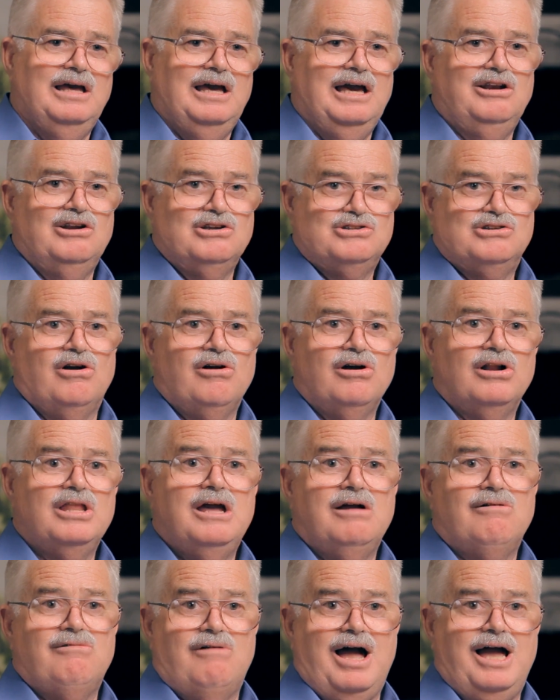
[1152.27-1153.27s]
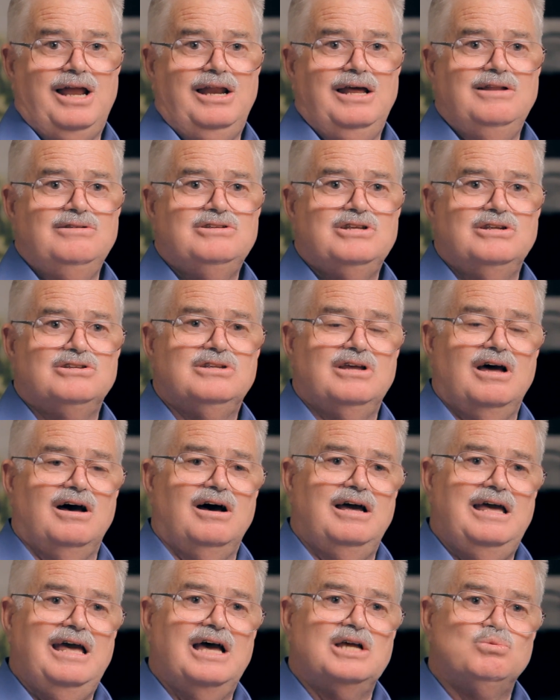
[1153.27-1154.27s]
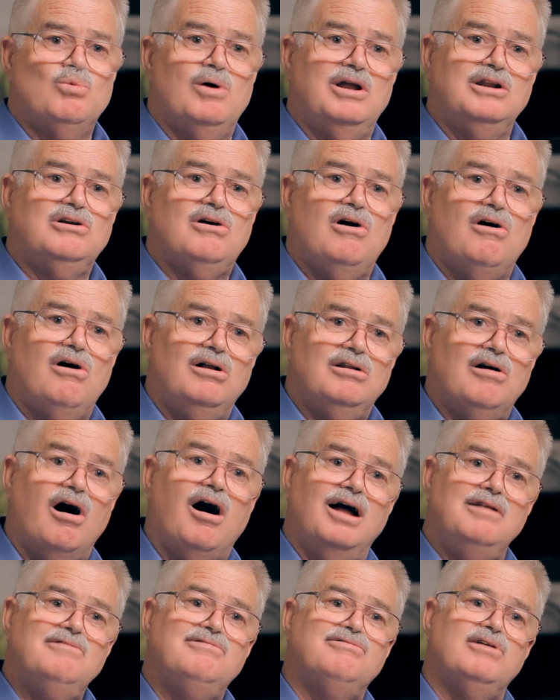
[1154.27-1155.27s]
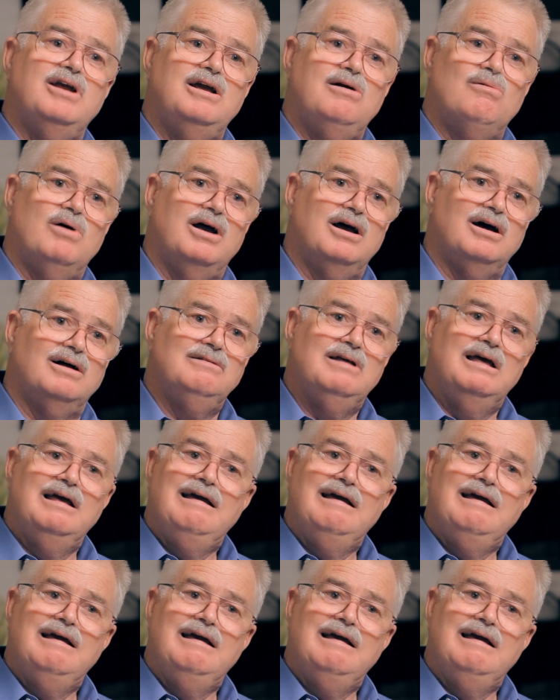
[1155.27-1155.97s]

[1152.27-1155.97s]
In his earlier writings, he has one called On Free Will,